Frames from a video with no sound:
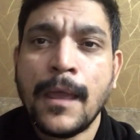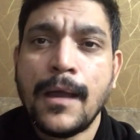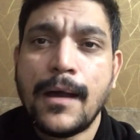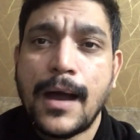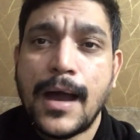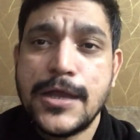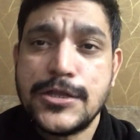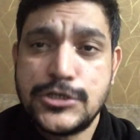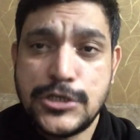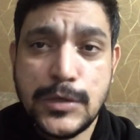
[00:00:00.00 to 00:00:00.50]

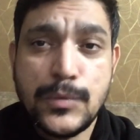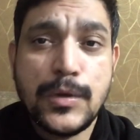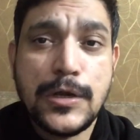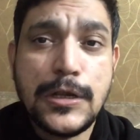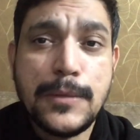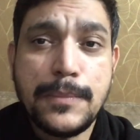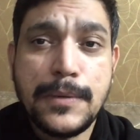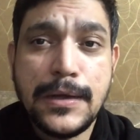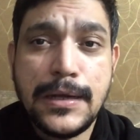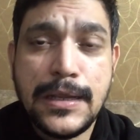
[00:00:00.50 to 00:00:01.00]
I genuinely
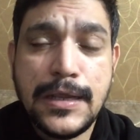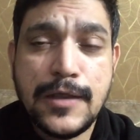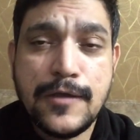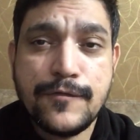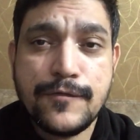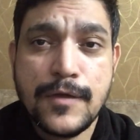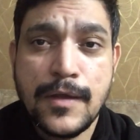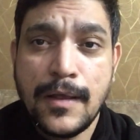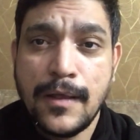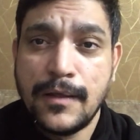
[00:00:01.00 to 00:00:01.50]

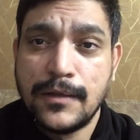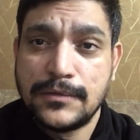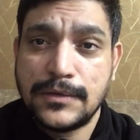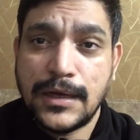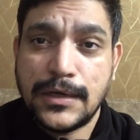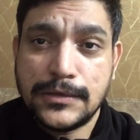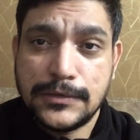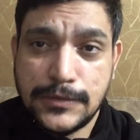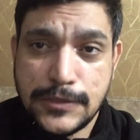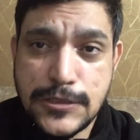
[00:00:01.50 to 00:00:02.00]
believe
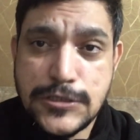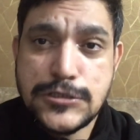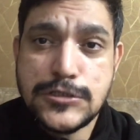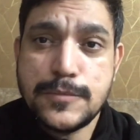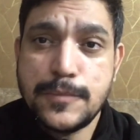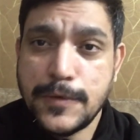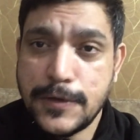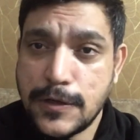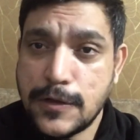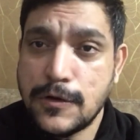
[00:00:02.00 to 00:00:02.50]
that this
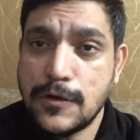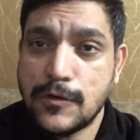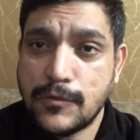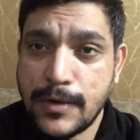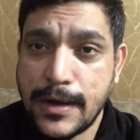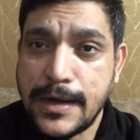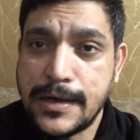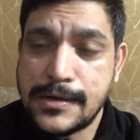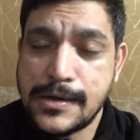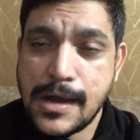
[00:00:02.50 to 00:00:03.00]
particular
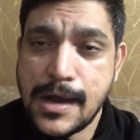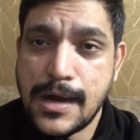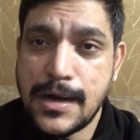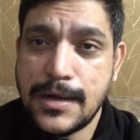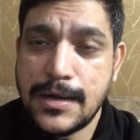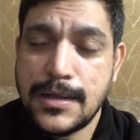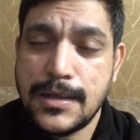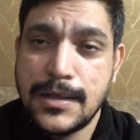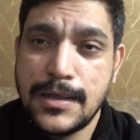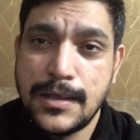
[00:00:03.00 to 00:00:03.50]
credit card